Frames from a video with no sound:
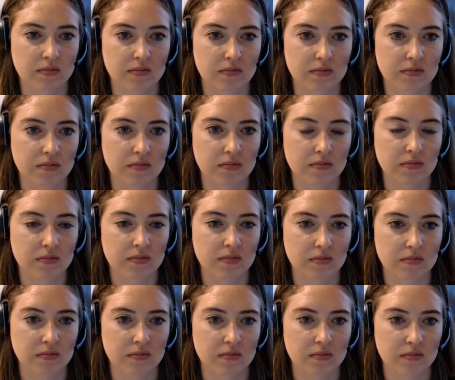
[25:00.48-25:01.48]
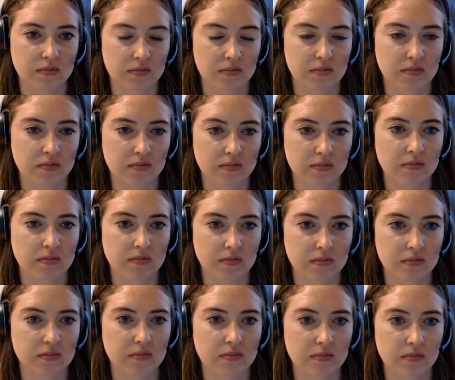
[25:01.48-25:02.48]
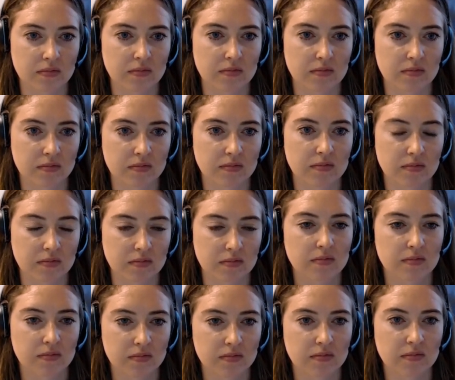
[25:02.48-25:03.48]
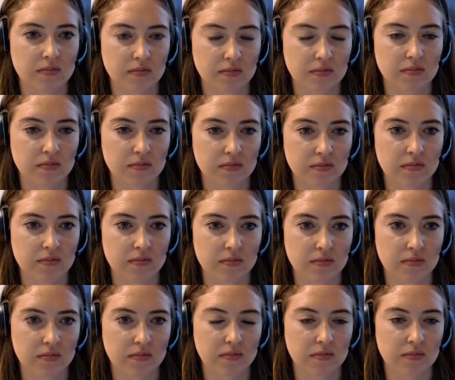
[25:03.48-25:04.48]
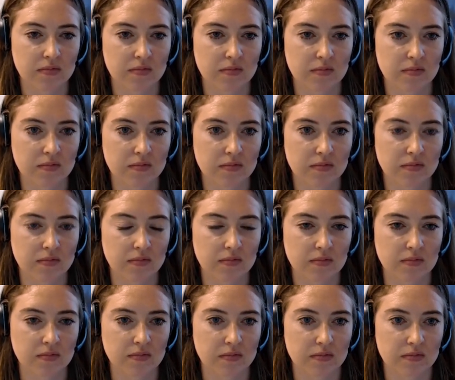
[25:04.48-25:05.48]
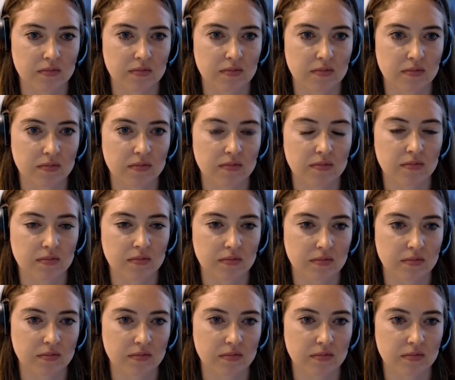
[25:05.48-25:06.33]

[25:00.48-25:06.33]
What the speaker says: (silent)